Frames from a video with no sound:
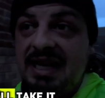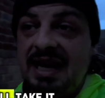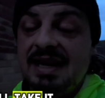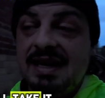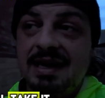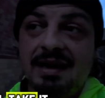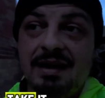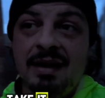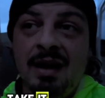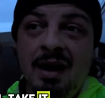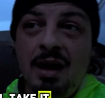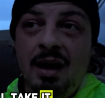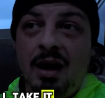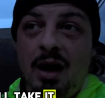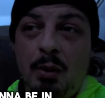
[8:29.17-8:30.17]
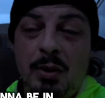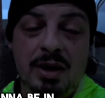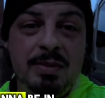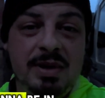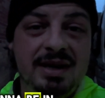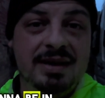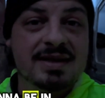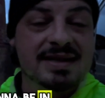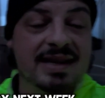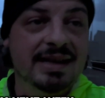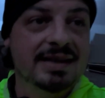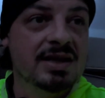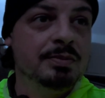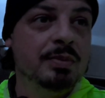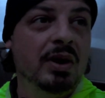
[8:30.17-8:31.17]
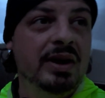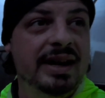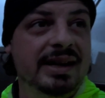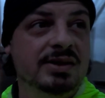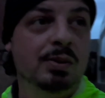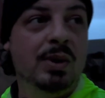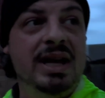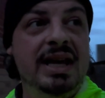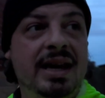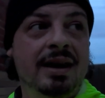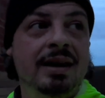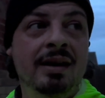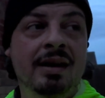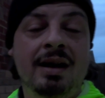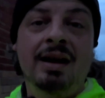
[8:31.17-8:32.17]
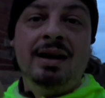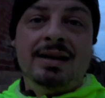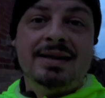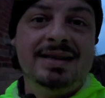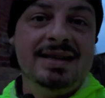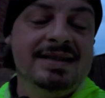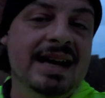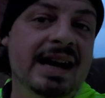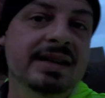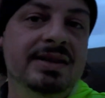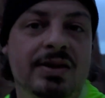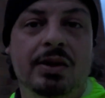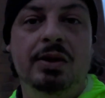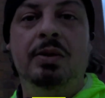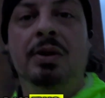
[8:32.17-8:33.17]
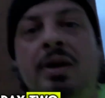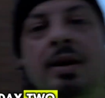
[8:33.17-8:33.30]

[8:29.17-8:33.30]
take it. I want to be in the sixes by next week. This is day two